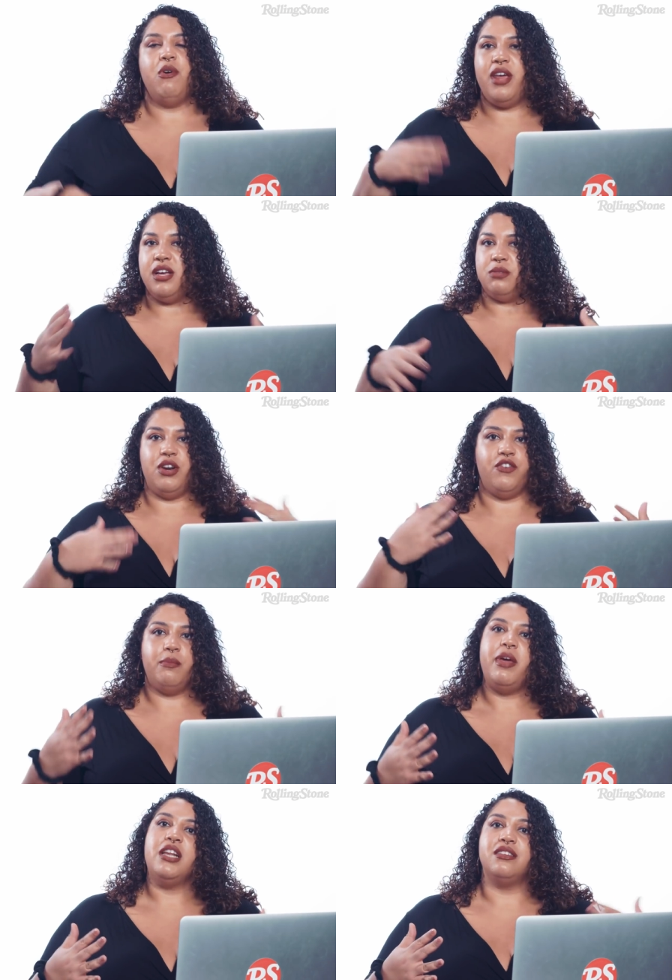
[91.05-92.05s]
Monet is one of her
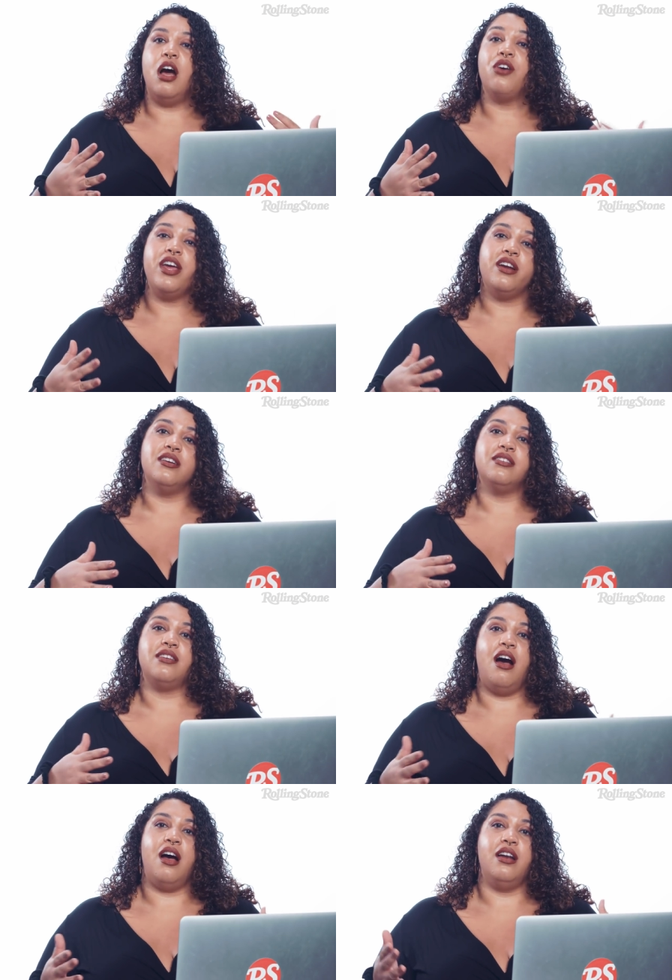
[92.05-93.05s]
main
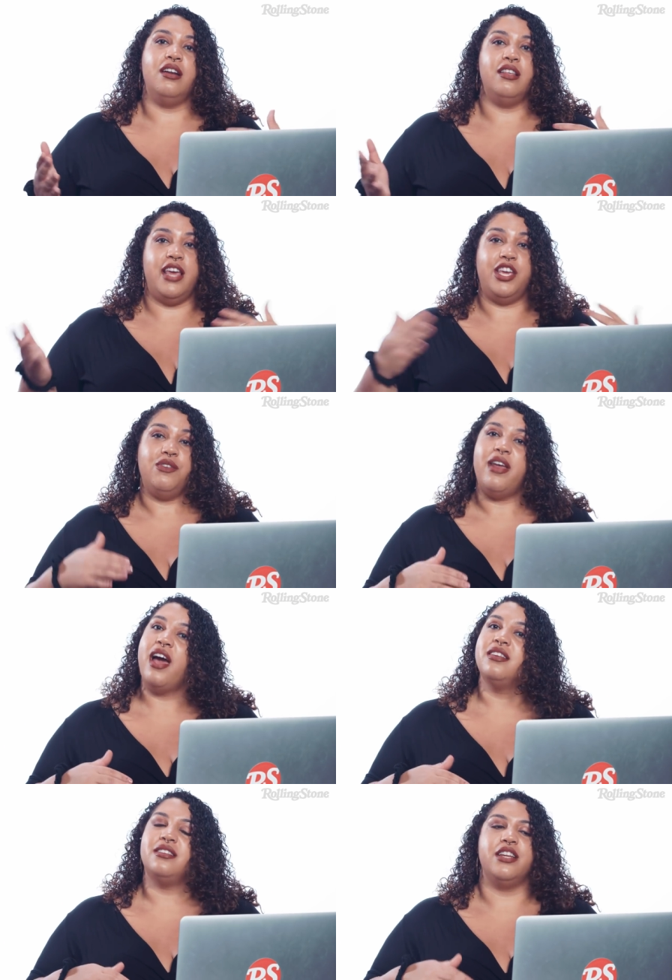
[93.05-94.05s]
songwriters on Thank You
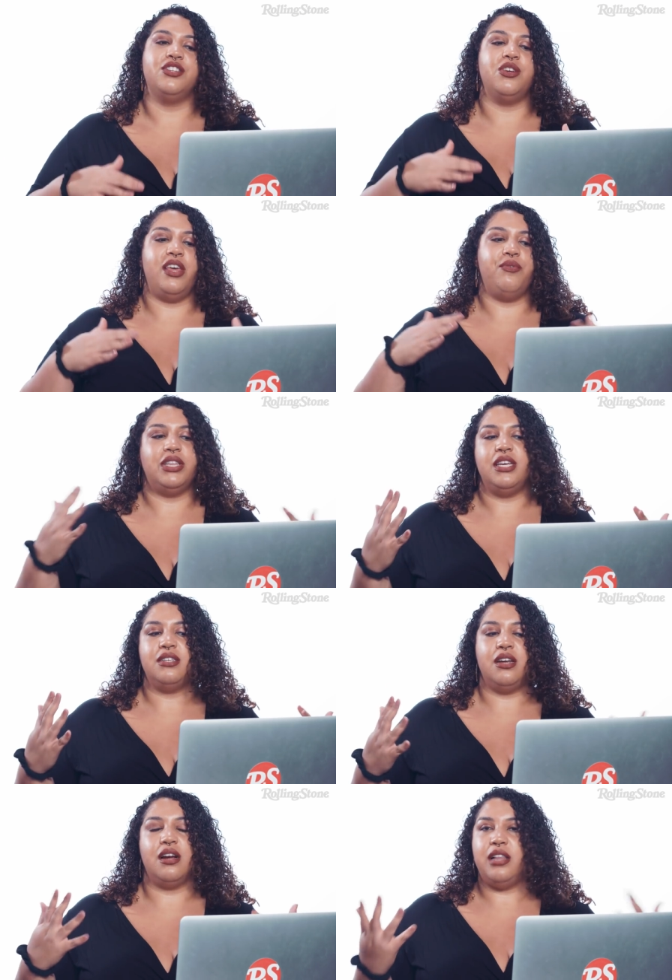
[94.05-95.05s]
Next, and so they
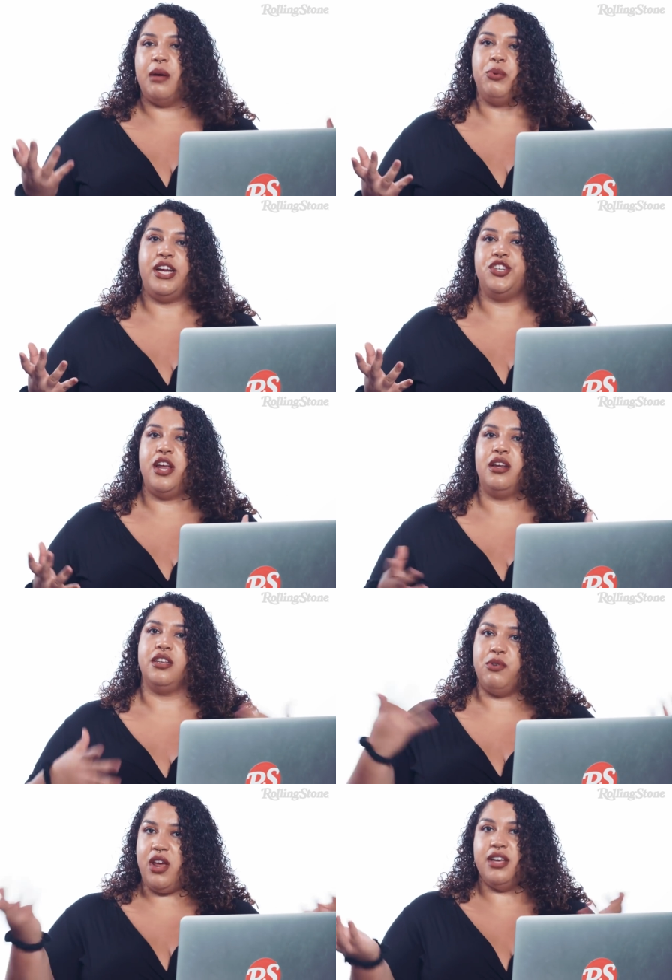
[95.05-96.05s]
released a collaboration
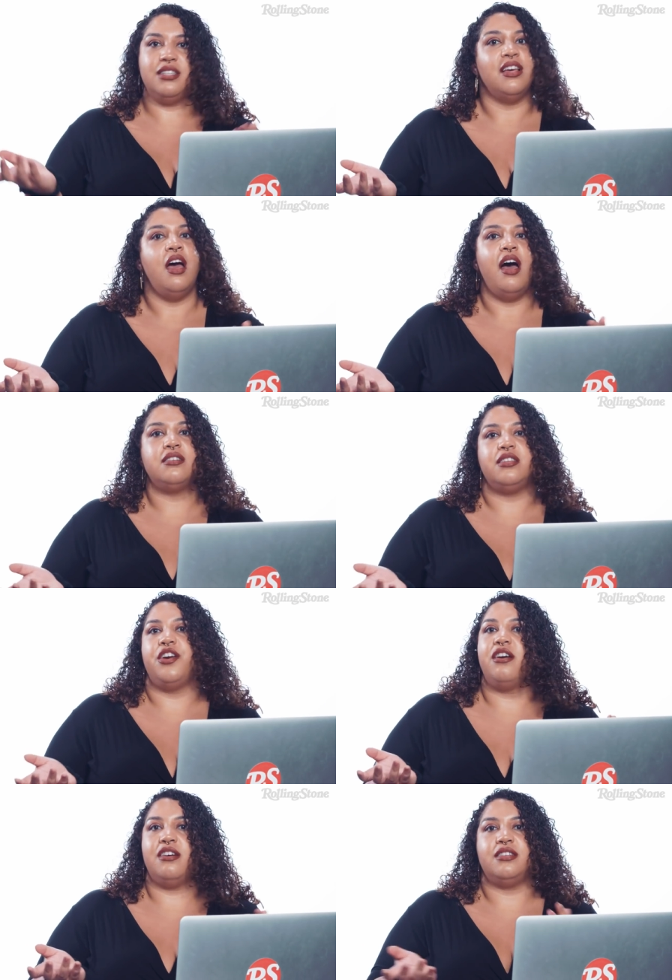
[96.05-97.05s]
because Monet is a
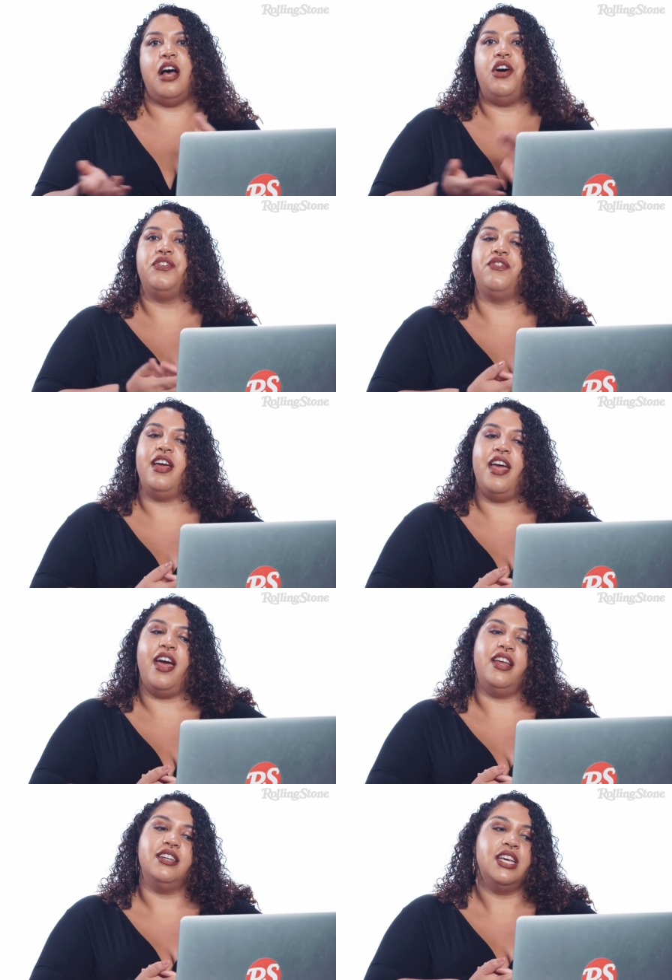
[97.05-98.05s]
singer herself,
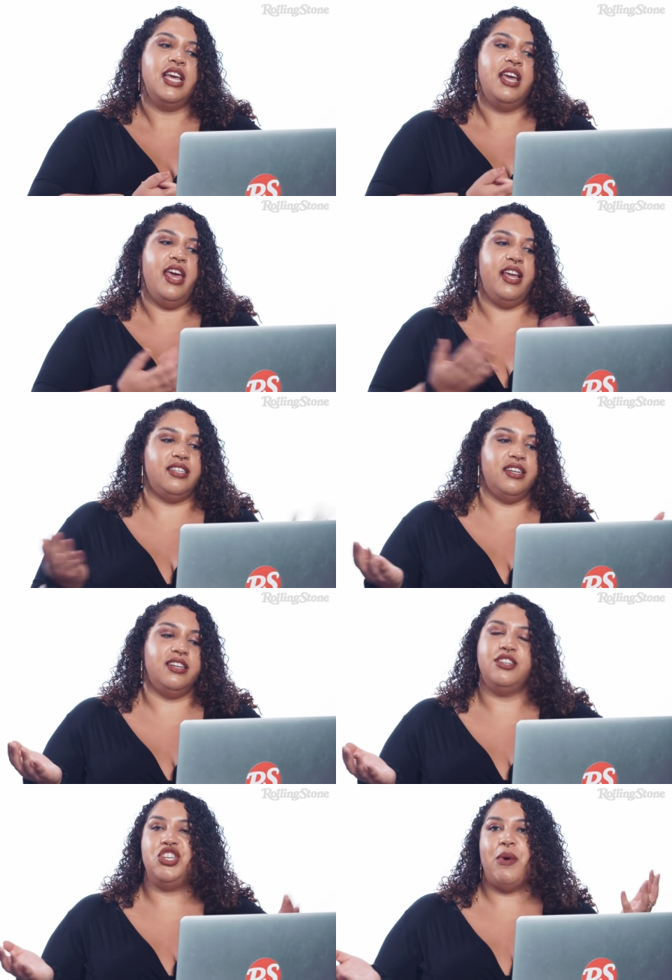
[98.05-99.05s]
and it's
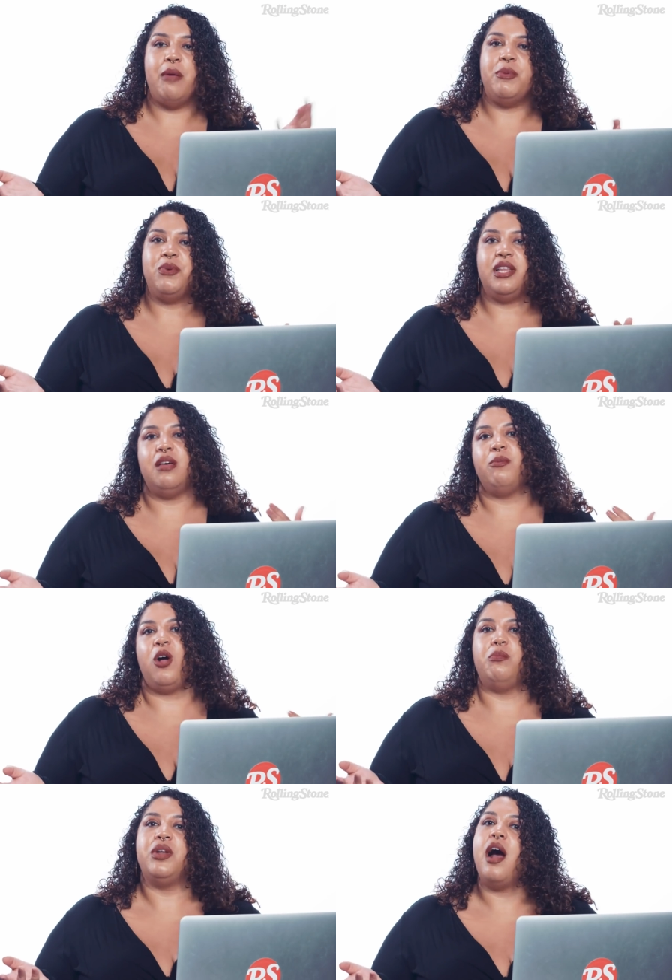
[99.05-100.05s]
a duet between them
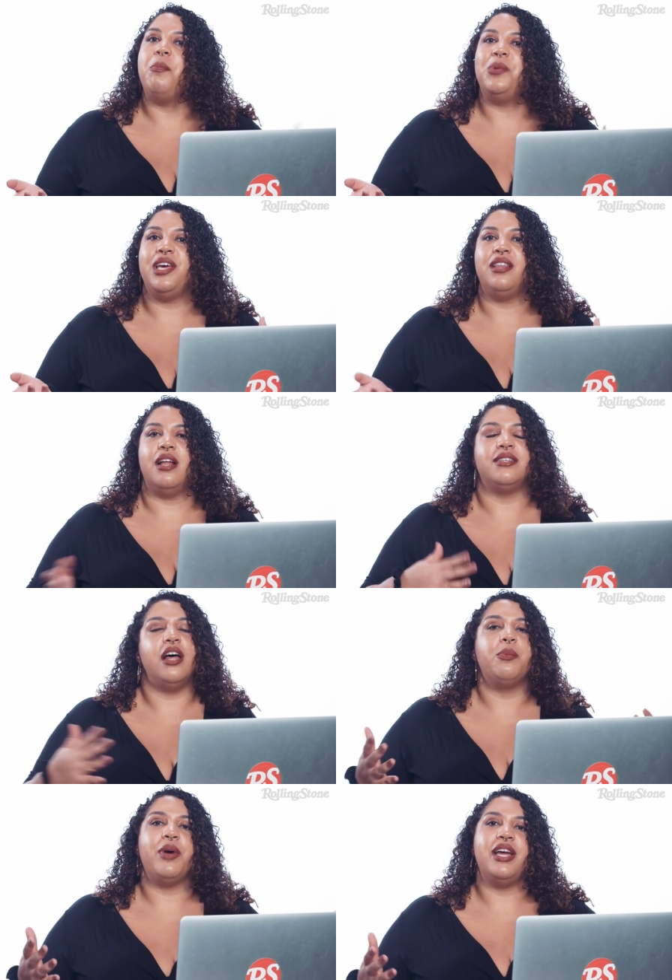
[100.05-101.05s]
called Monopoly that
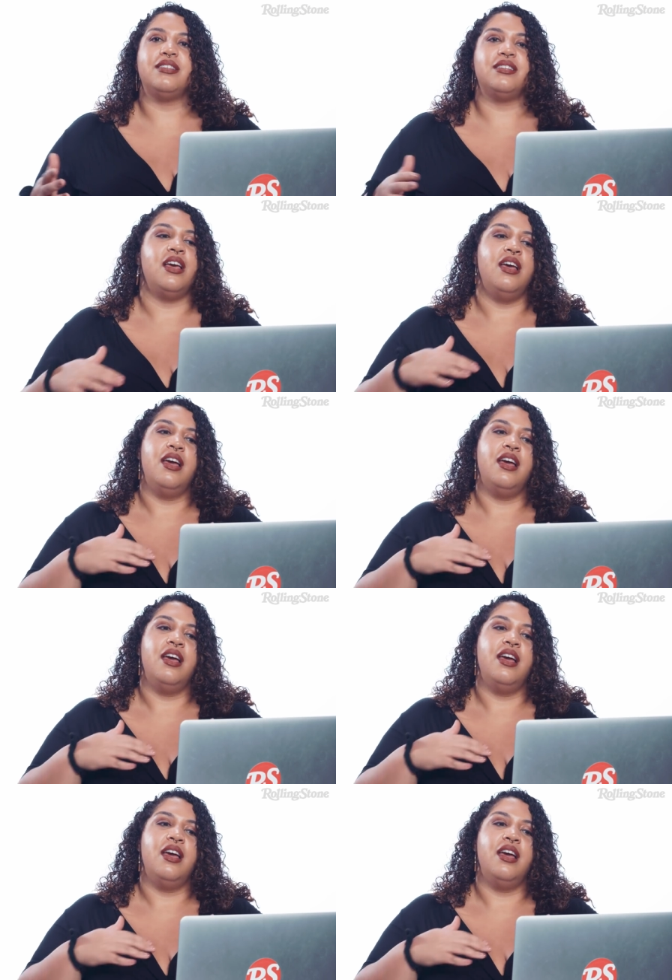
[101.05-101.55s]
celebrates